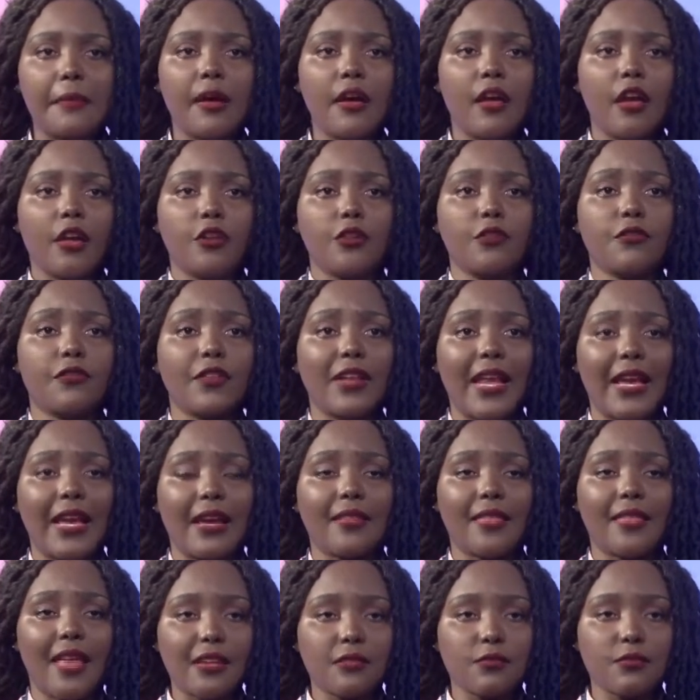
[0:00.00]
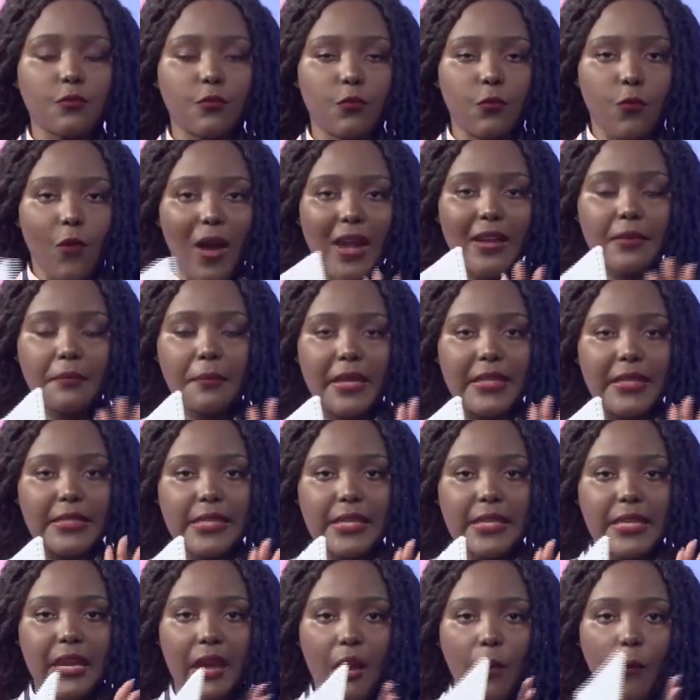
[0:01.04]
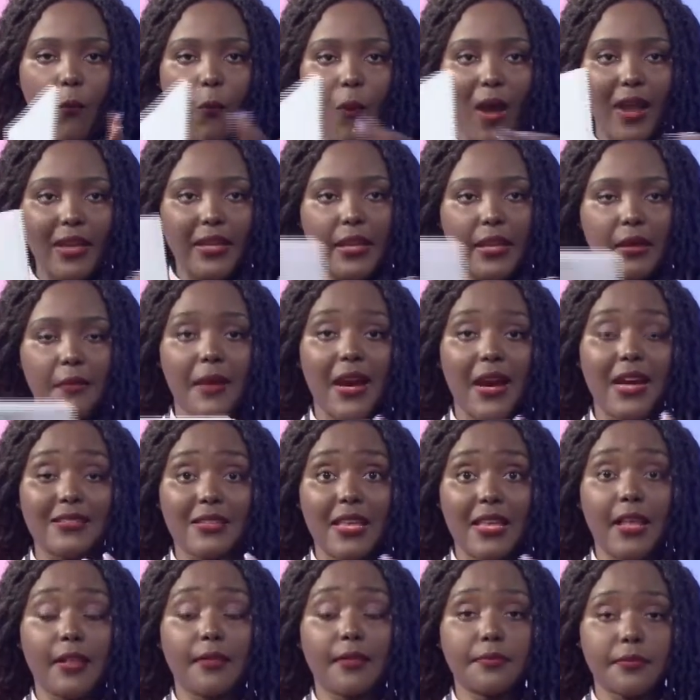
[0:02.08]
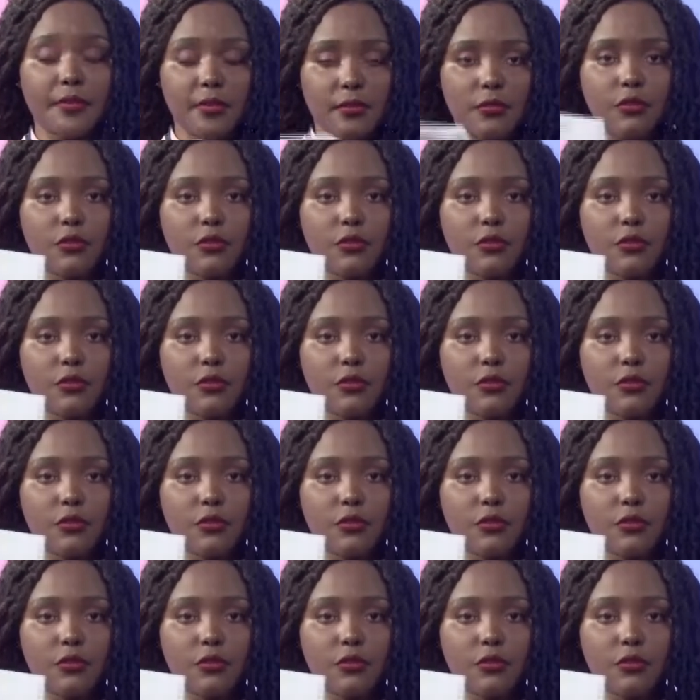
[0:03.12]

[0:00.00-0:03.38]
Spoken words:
do you feel like that one, maintaining one name, has helped,